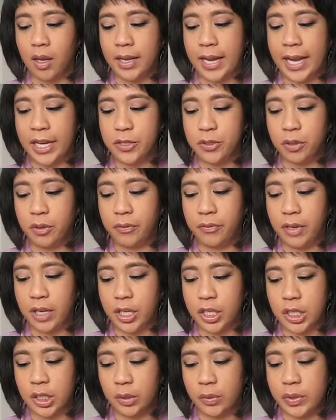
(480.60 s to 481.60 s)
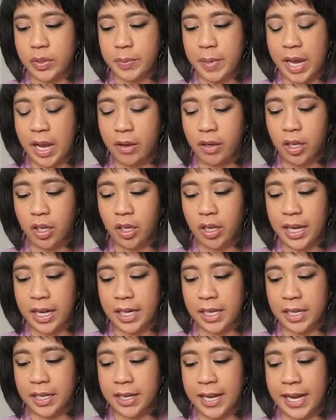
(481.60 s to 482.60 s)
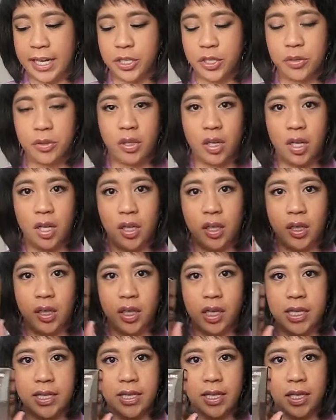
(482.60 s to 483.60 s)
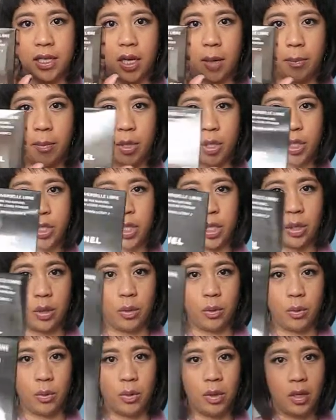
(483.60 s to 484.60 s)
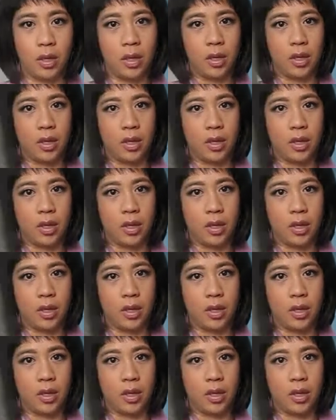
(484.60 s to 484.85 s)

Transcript: Natural Finish Loose Powder in Natural. It's like number 2,